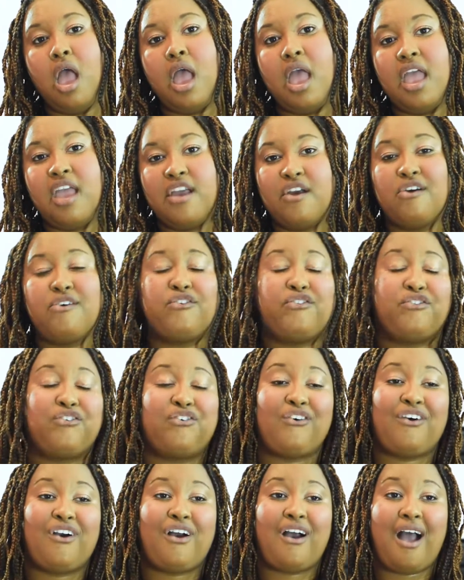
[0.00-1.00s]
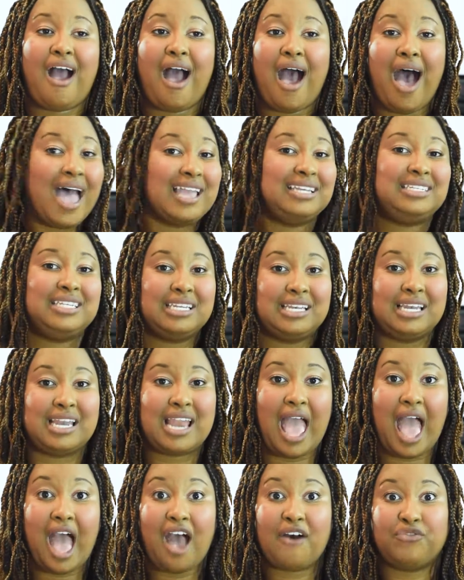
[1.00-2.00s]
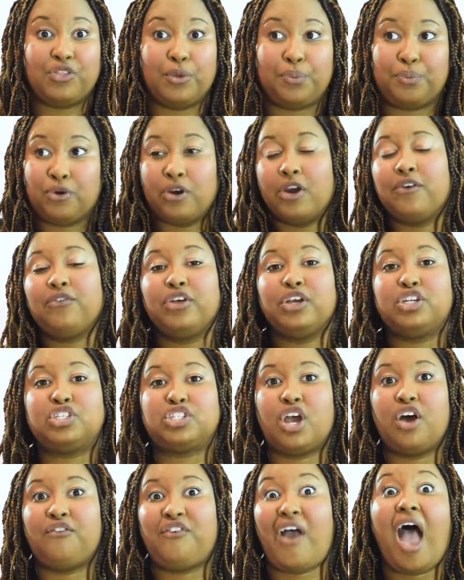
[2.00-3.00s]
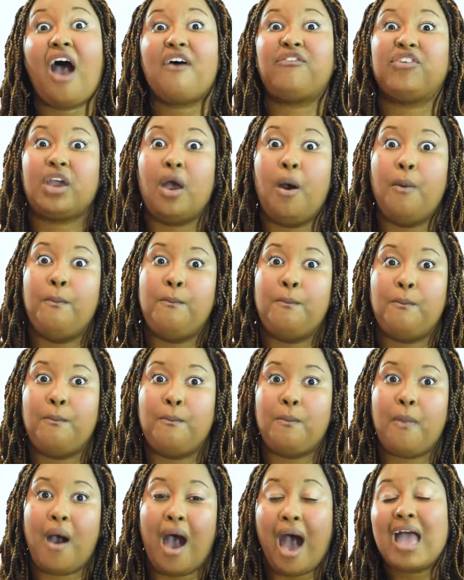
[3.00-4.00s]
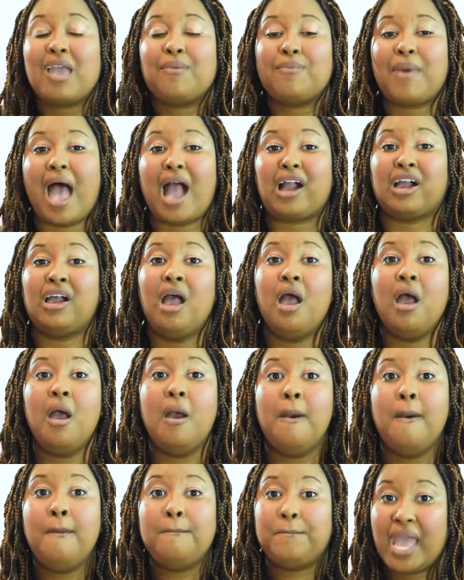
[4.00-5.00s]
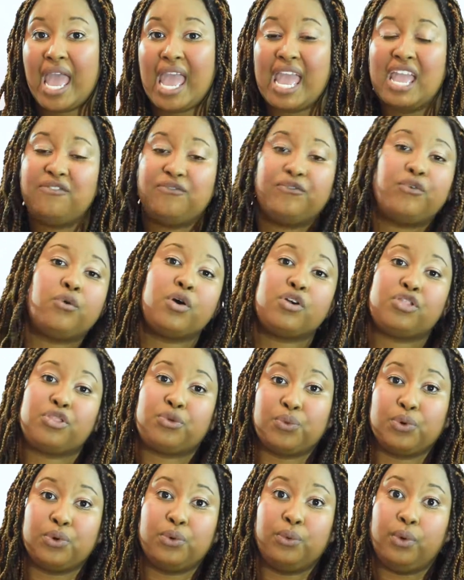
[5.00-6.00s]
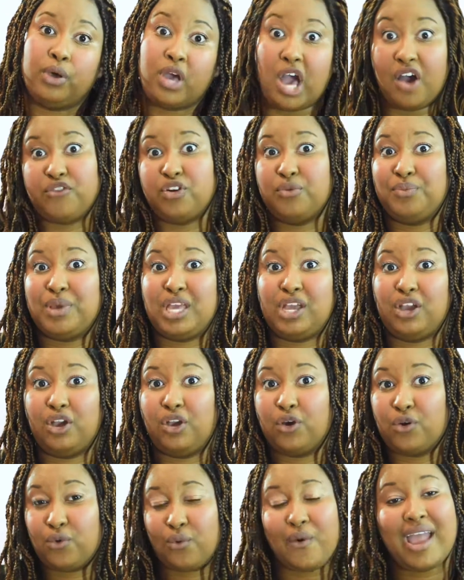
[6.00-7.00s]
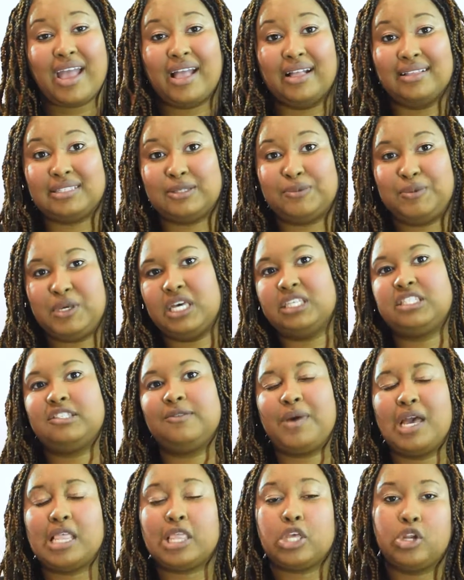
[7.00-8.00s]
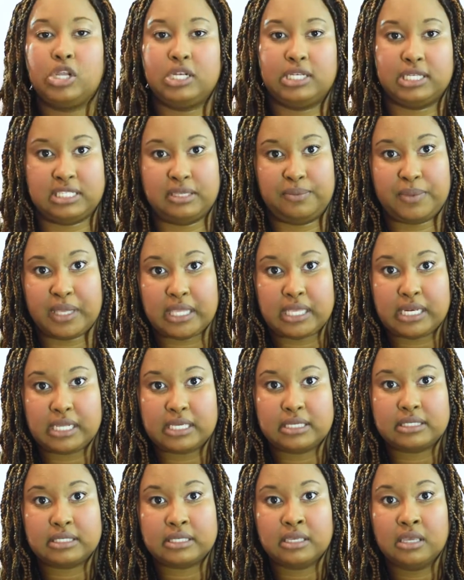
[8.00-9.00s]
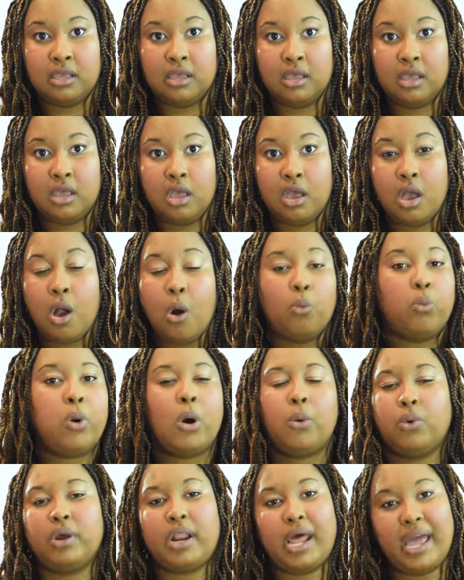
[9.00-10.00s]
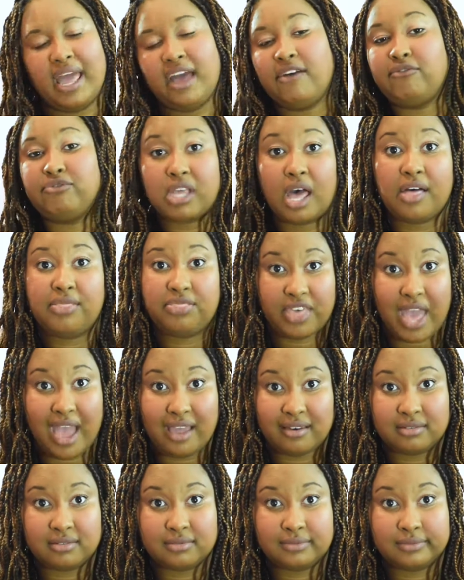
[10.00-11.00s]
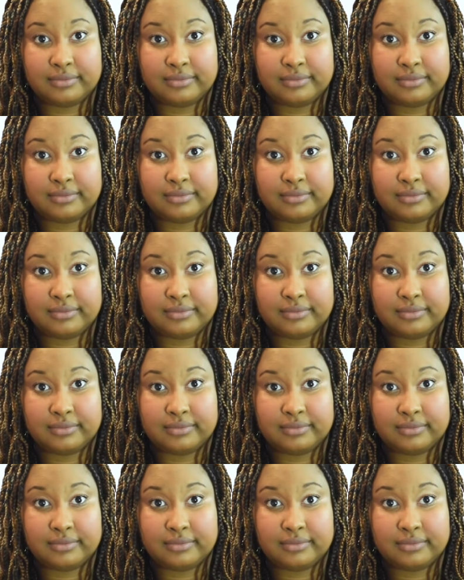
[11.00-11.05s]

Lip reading: if I didn't have the privilege of having an iMac paid for through government grants because of my learning disabilities. What would I have done then?